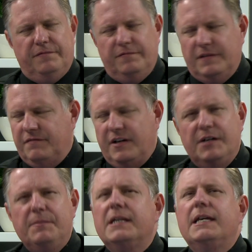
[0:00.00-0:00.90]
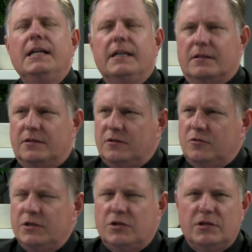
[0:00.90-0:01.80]
the very beginnings,
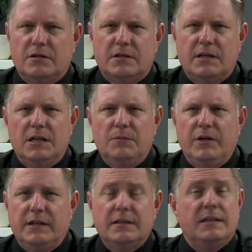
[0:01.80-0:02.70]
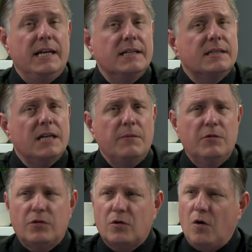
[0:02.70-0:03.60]
Christians celebrated their
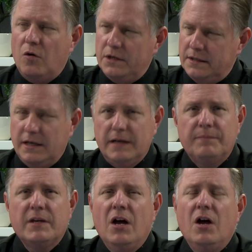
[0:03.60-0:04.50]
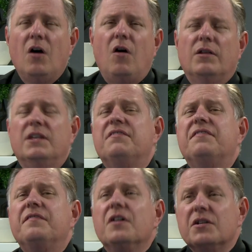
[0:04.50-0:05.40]
Sabbath or holy day on the
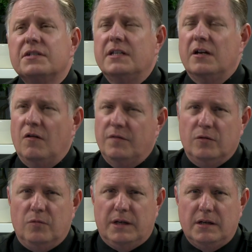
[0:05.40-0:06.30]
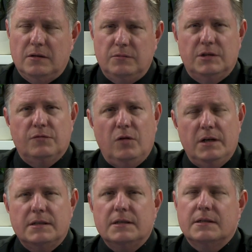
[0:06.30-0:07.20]
first day of the week, which for
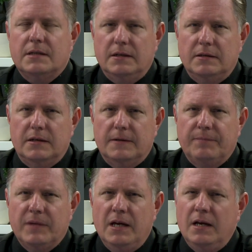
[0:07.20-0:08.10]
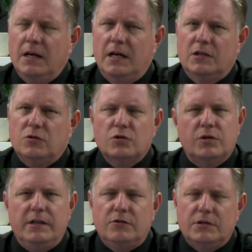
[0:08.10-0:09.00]
us is Sunday. And it's also
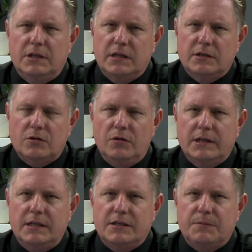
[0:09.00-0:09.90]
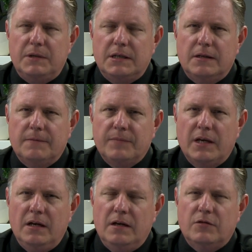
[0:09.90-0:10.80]
interesting, historically speaking,
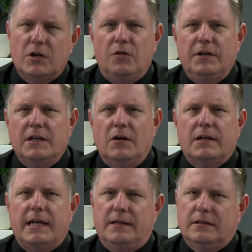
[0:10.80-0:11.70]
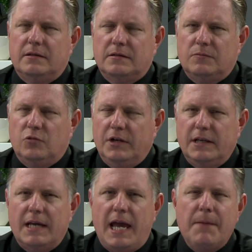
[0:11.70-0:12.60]
if you go read in our catechism,
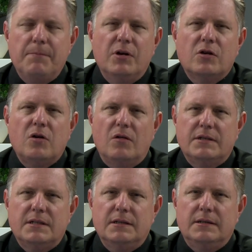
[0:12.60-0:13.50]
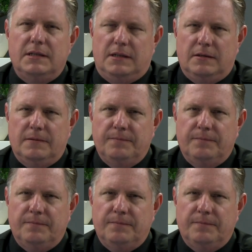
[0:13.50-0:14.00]
read the Emperor Constantine.